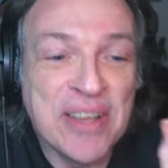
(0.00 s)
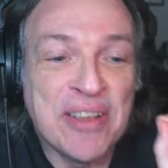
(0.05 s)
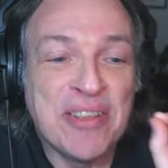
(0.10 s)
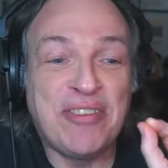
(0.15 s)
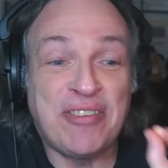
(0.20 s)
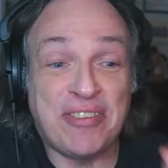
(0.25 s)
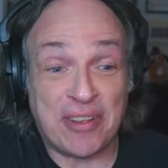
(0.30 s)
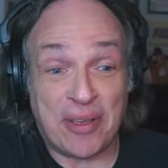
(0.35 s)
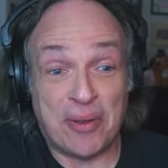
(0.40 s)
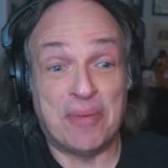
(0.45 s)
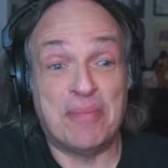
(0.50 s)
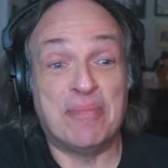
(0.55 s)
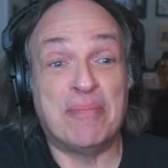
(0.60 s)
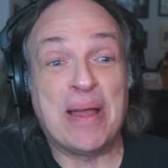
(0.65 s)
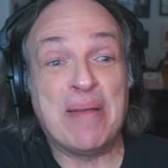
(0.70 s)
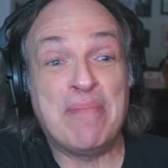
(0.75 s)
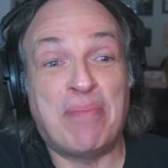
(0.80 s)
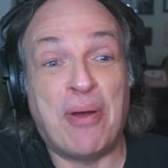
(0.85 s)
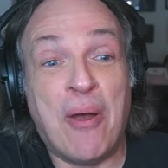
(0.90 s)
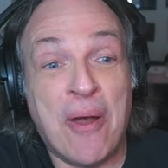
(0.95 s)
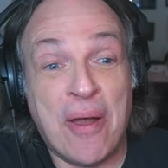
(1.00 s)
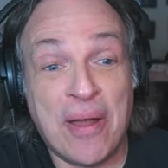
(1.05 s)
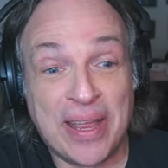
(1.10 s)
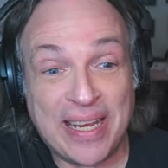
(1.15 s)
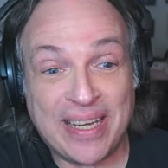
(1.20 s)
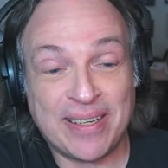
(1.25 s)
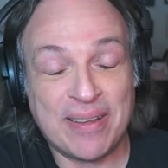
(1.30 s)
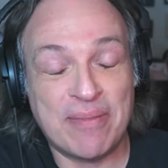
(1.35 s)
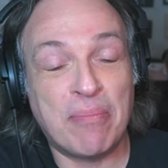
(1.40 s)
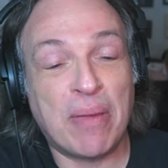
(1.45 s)
so my
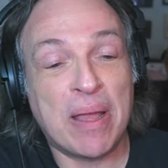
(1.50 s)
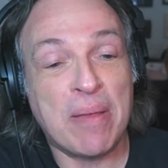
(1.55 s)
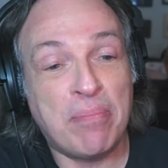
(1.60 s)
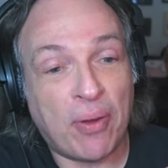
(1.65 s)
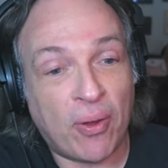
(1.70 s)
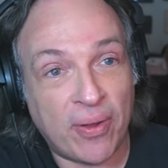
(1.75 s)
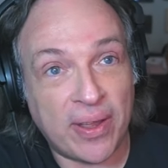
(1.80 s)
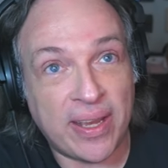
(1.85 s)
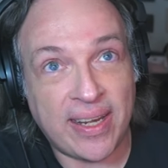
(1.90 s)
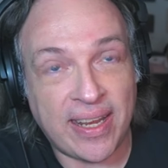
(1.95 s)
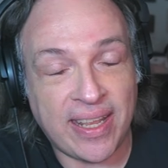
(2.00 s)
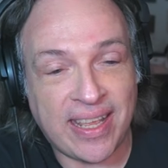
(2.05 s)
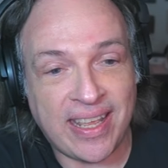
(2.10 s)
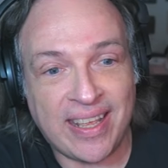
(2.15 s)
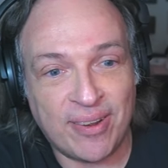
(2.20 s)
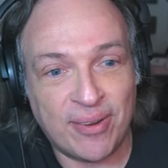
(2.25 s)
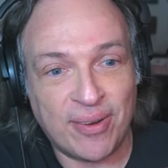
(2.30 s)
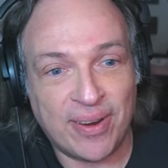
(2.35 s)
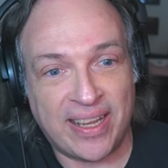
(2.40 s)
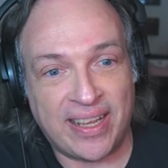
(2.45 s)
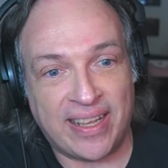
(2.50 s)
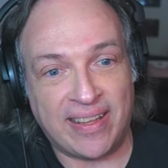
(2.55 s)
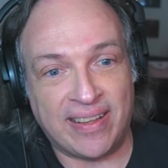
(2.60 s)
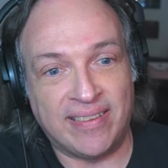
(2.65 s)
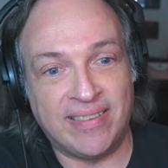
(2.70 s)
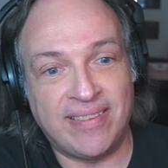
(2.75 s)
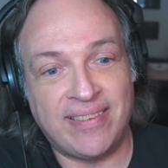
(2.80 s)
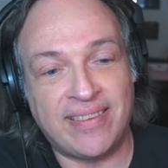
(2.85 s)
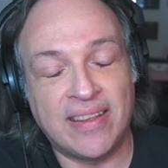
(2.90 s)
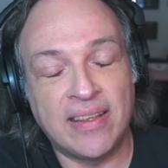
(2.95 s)
point my point here
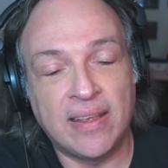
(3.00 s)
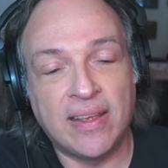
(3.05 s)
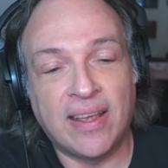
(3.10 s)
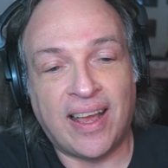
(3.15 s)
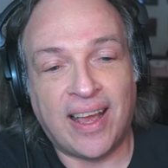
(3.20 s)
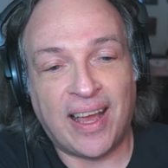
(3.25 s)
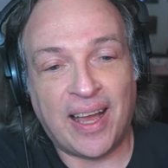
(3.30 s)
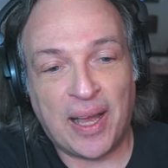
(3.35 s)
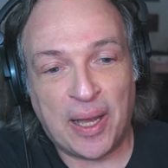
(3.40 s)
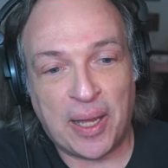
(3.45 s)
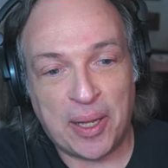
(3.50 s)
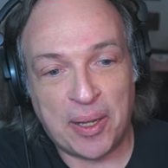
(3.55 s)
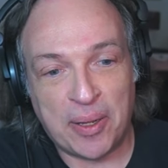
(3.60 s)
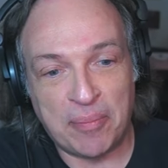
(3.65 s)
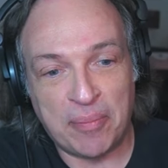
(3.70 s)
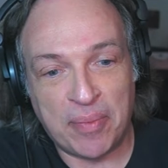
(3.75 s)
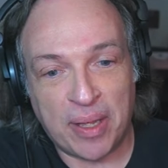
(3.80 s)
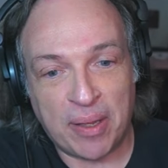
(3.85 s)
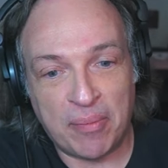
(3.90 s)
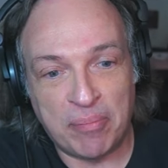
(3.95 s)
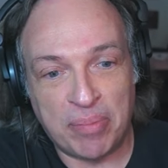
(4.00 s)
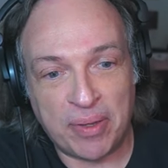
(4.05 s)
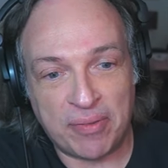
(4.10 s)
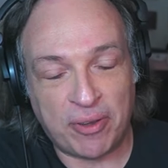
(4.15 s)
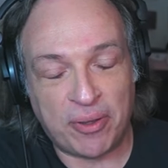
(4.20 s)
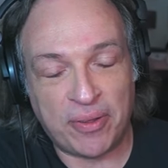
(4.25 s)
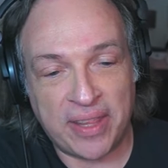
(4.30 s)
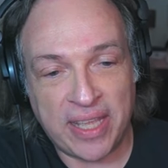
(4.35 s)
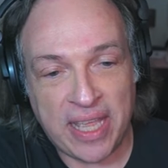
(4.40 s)
is um, before the